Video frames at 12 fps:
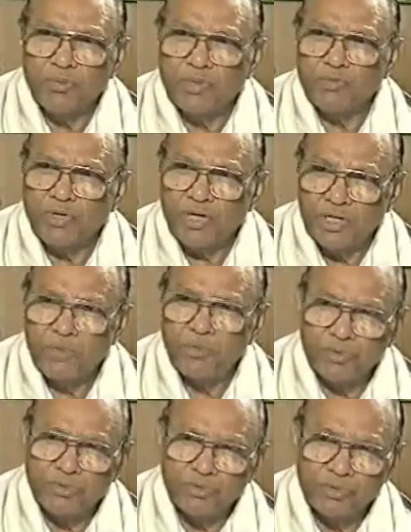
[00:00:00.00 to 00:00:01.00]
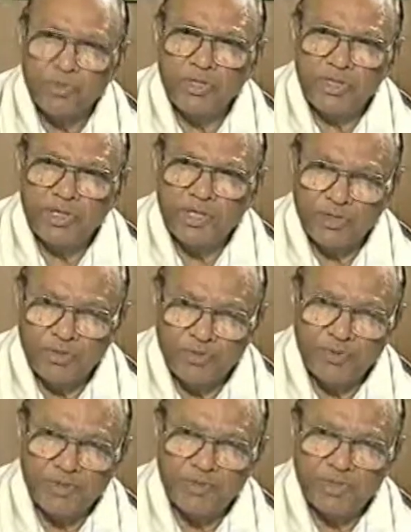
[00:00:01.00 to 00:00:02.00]
No, but we are able to slowly get out
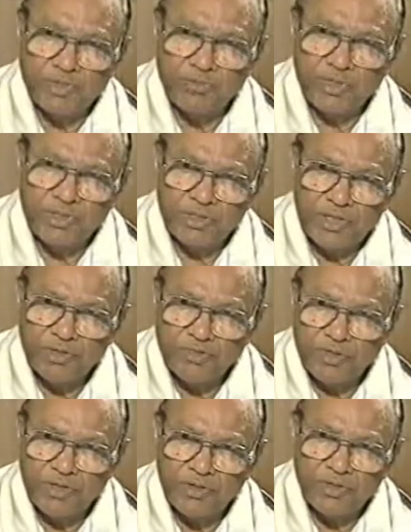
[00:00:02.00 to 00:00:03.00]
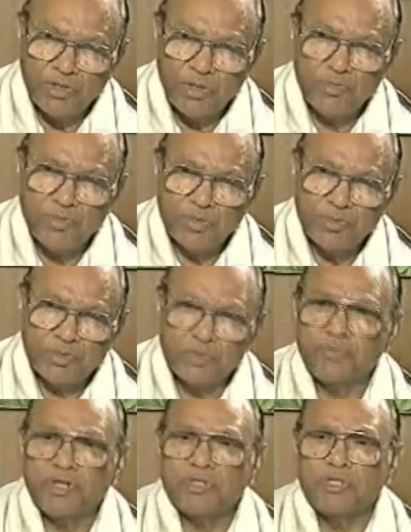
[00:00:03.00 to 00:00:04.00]
of it because we are trying to find out how best we can
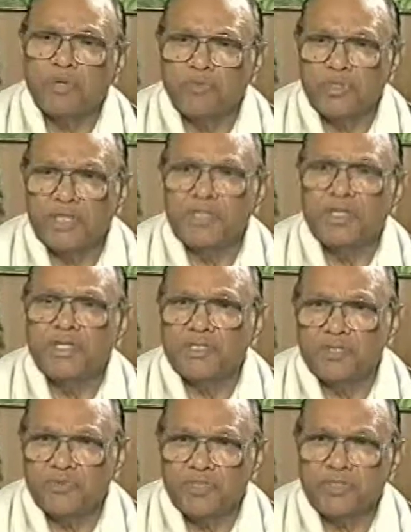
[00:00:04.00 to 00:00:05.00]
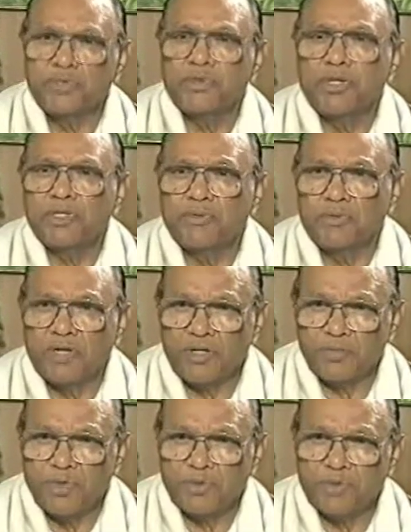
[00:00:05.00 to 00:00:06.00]
see. For example, leather industry is facing because of the
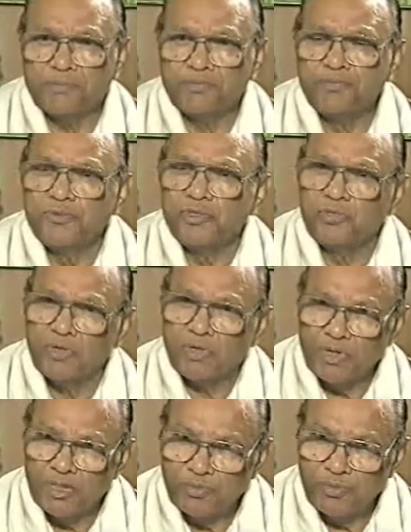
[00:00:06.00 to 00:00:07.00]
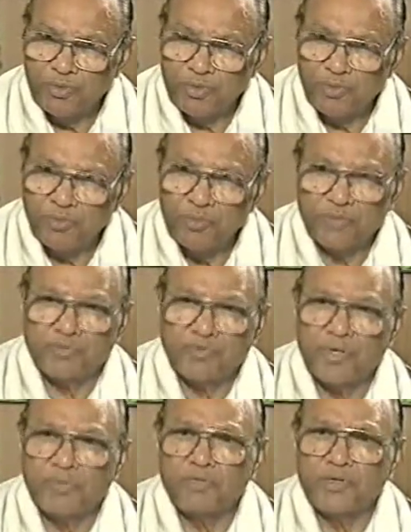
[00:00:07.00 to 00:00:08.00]
environment problem. We are already put a number of
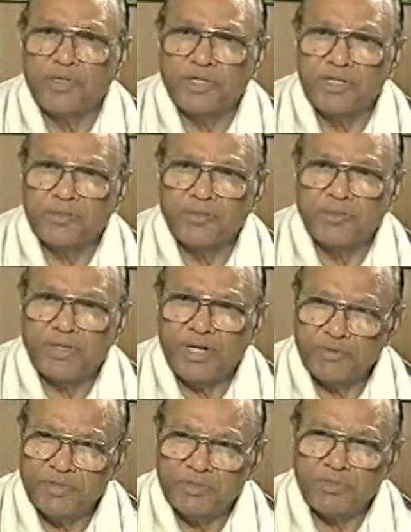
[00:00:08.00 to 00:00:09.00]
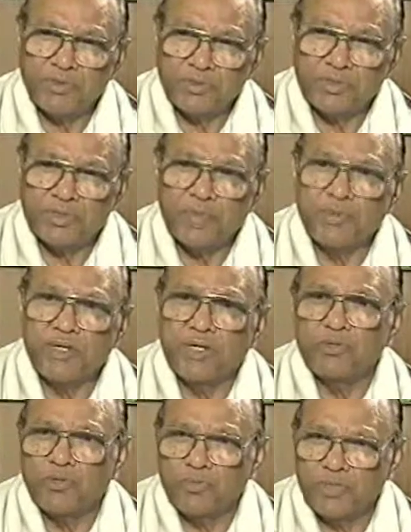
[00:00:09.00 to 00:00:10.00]
effluent treatment plant with the both Tamil
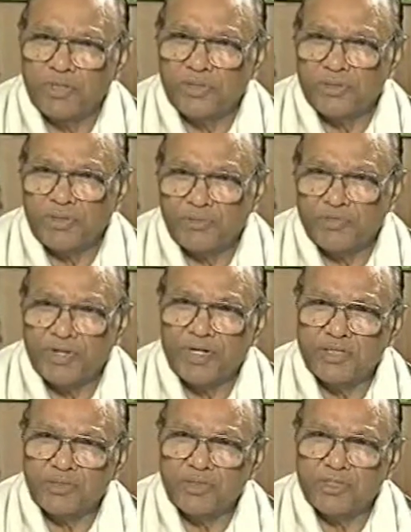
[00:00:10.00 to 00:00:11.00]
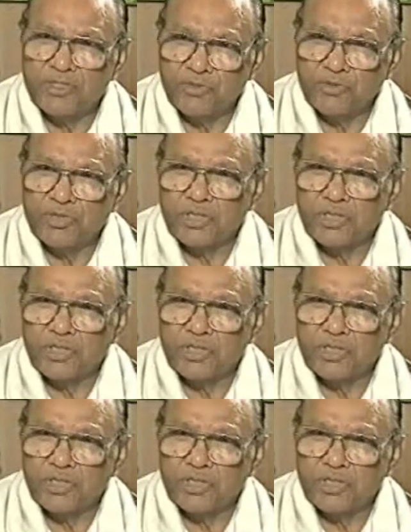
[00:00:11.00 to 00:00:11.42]
Nadu government, our finance ministry.